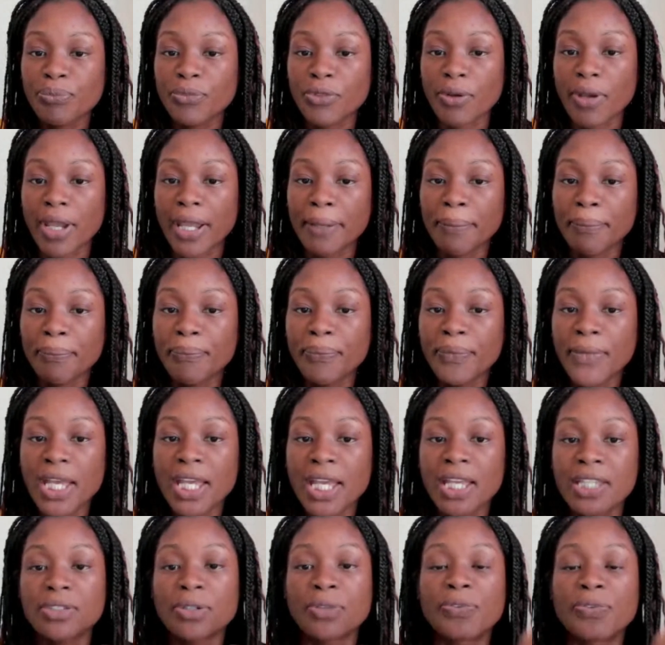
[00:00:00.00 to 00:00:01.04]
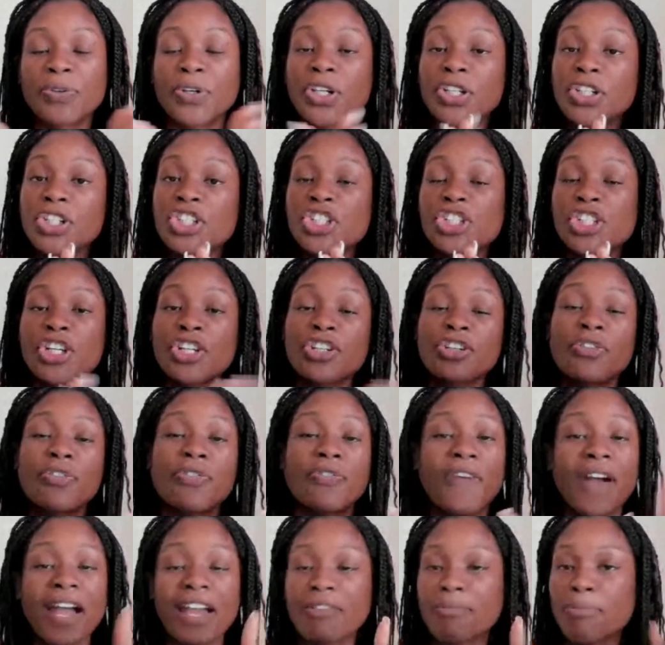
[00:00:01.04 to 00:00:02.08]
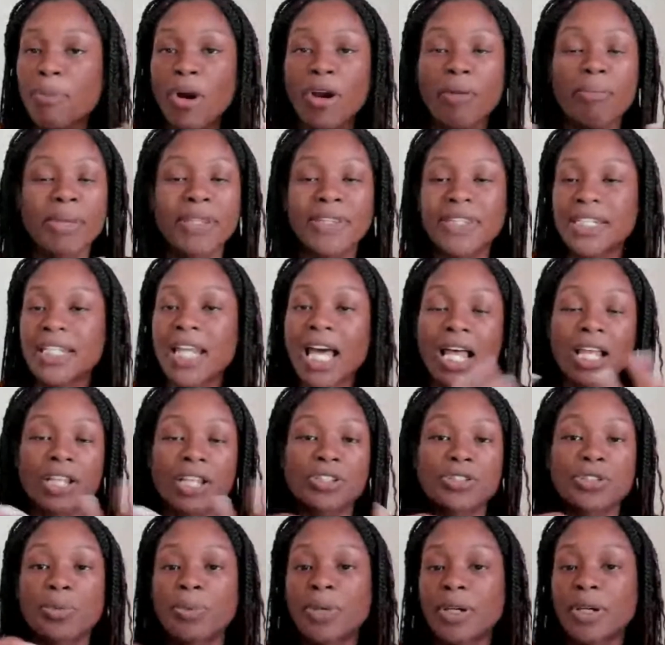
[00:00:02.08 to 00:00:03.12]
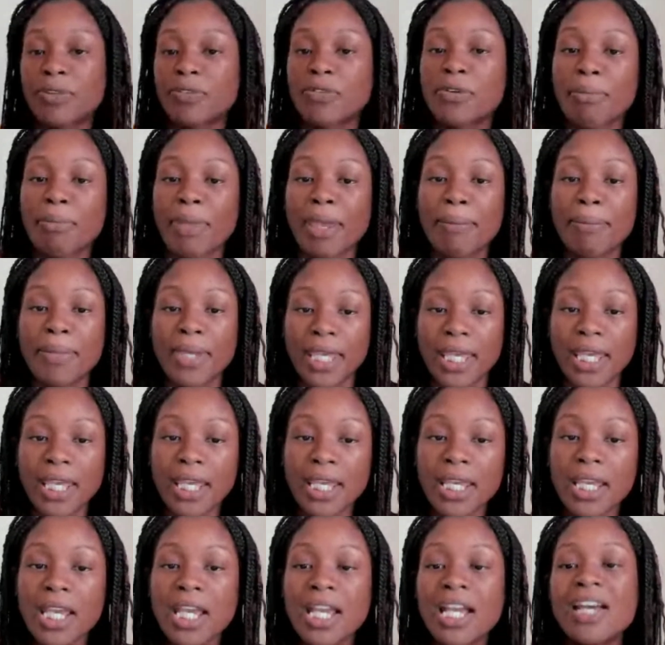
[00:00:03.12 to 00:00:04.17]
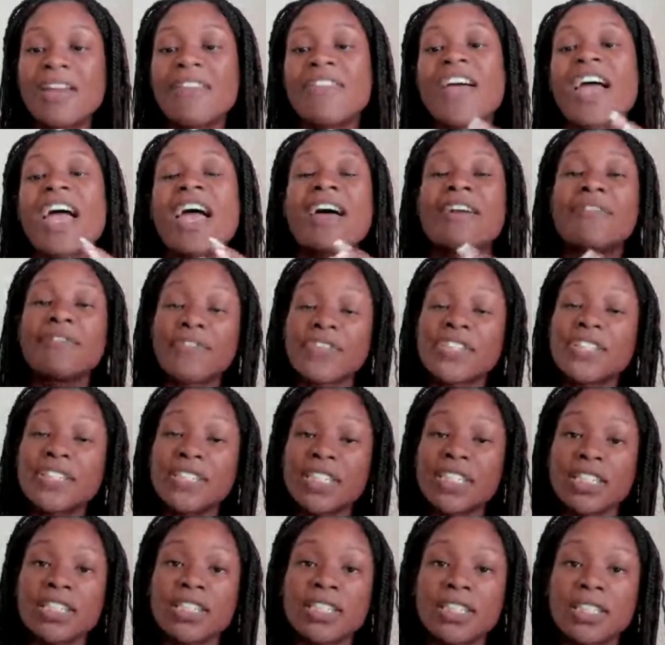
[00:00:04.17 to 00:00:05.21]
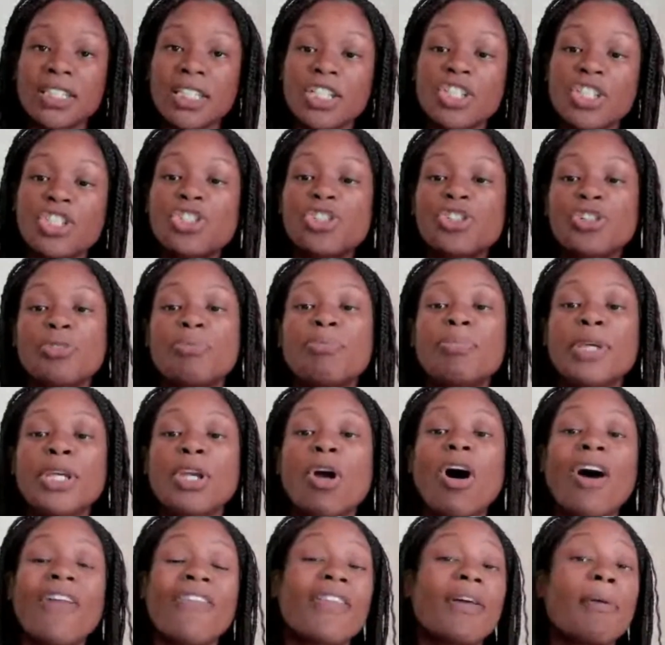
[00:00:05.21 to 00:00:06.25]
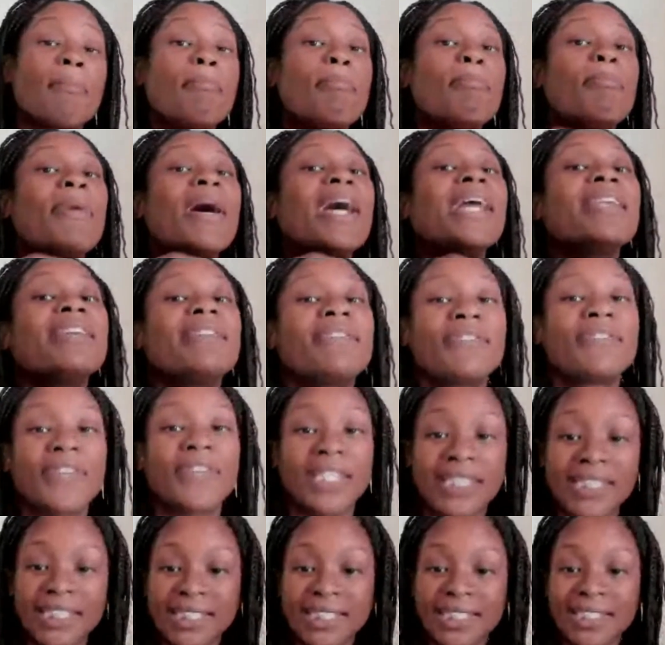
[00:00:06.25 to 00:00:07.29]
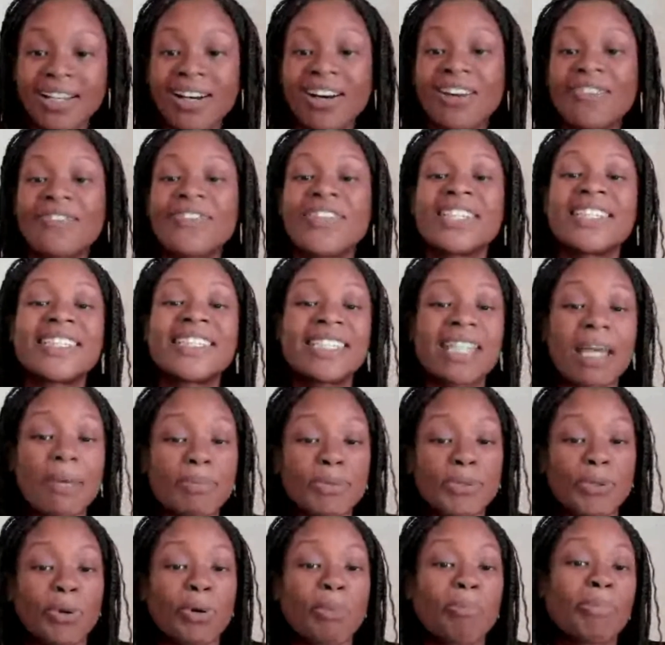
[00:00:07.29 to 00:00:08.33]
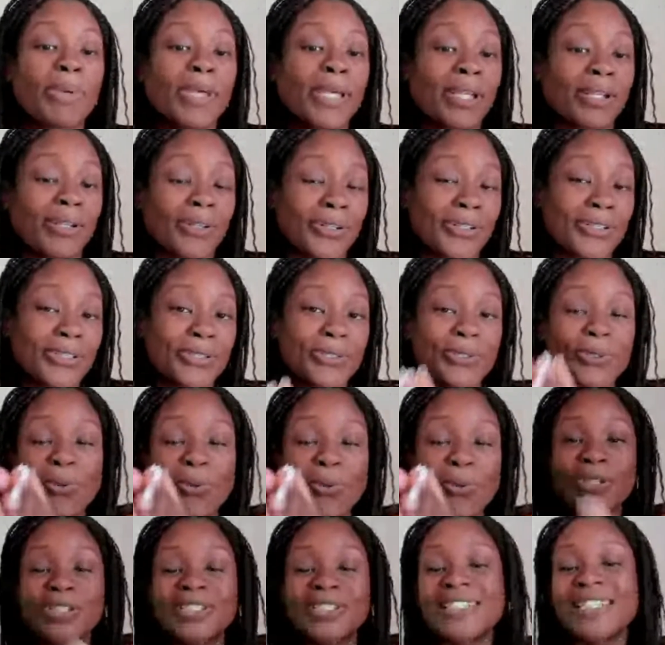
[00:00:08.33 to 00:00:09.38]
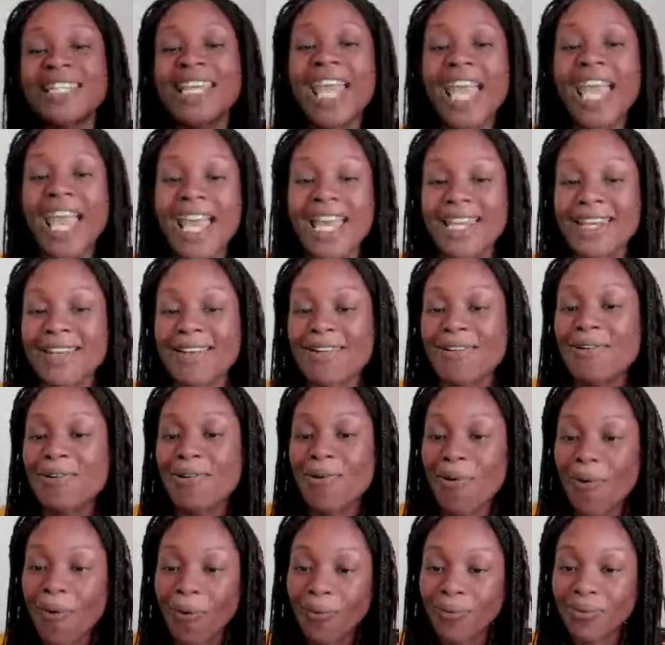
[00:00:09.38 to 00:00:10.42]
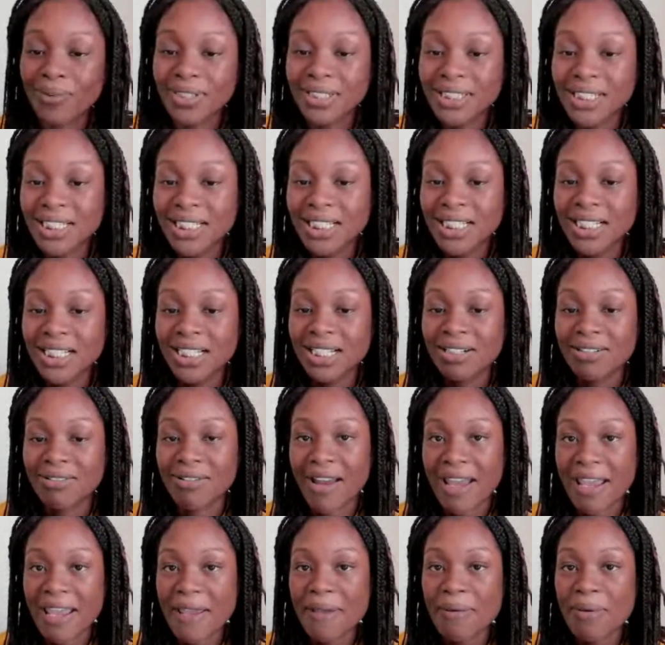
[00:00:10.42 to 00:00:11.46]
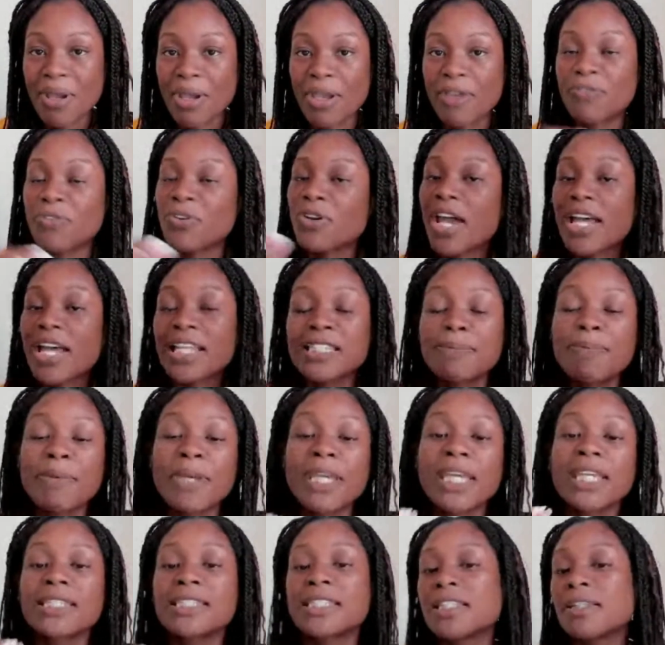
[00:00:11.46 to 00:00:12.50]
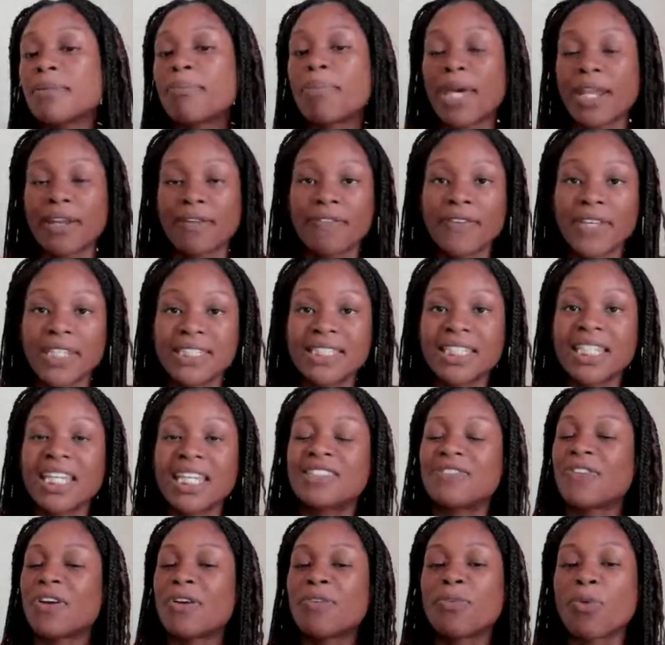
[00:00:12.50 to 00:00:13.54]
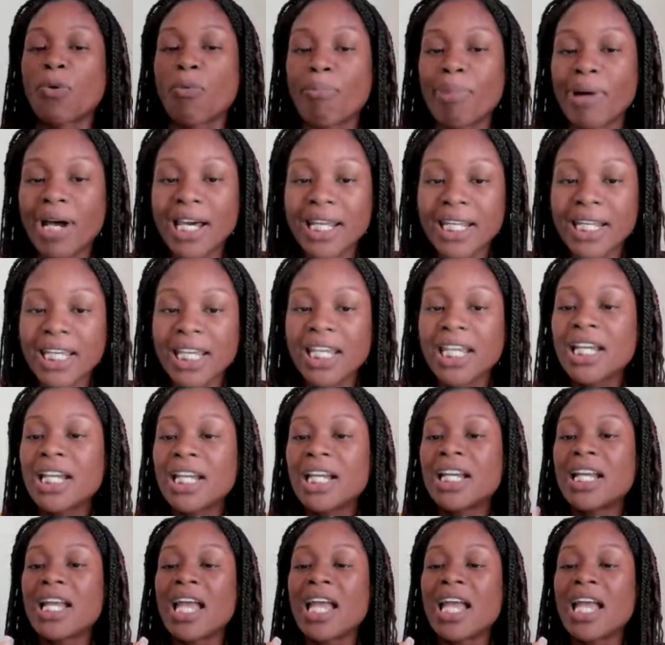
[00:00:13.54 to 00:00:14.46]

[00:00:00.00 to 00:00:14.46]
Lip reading: Okay. So, if you're going to share your 5-part methodology or whatever it may be, the emphasis should be on the benefits of the steps or pillars towards the end goal, right? If you're not speaking to the benefits, it's very robotic.